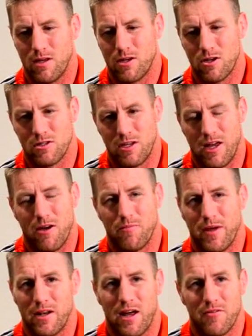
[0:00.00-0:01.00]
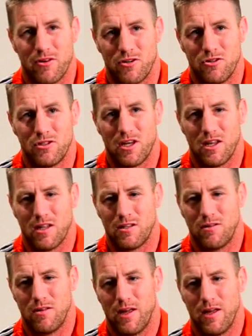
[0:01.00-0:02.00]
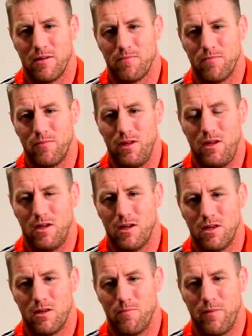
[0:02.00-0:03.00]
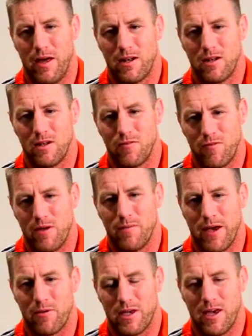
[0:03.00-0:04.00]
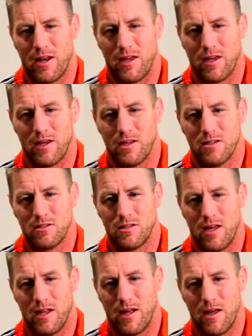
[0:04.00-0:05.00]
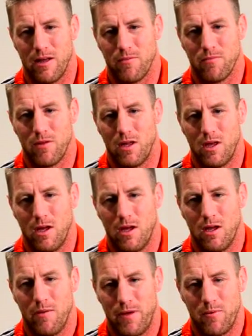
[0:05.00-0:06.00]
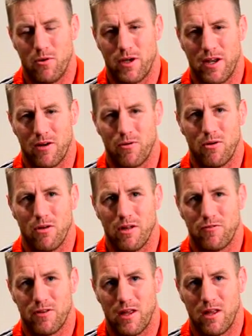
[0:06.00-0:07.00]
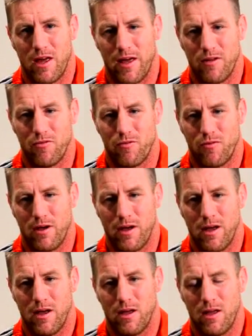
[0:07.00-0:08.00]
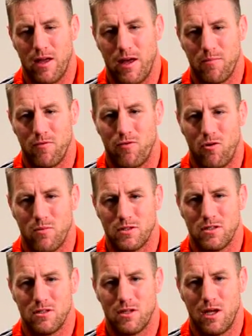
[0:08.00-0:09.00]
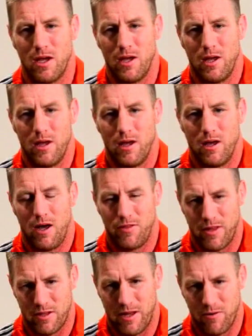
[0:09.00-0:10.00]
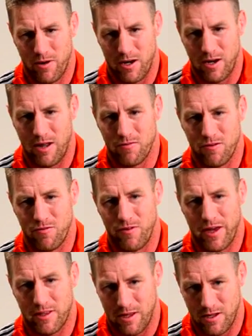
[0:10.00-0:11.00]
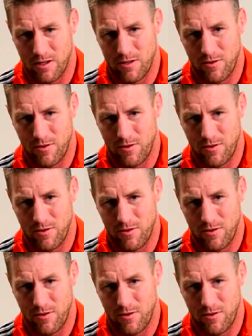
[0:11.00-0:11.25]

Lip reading: because I've been over in New Zealand, but the feedback we're getting is that people are getting a real lift out of our performances. I think they really love the fact that